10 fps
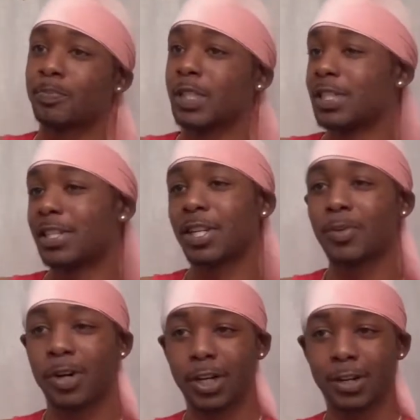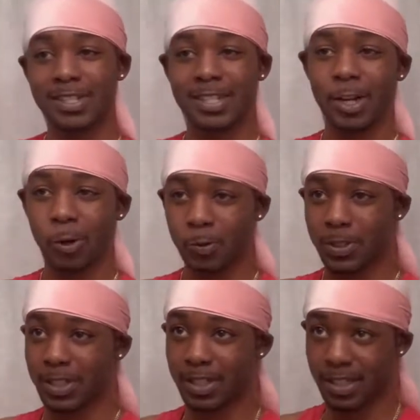took it upon
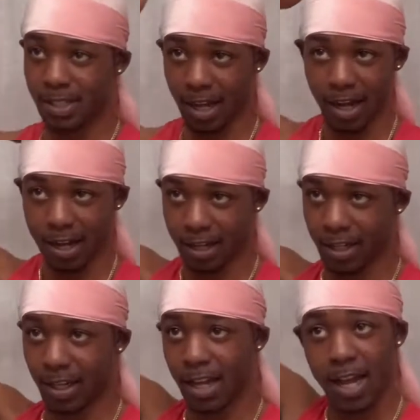ourselves to dye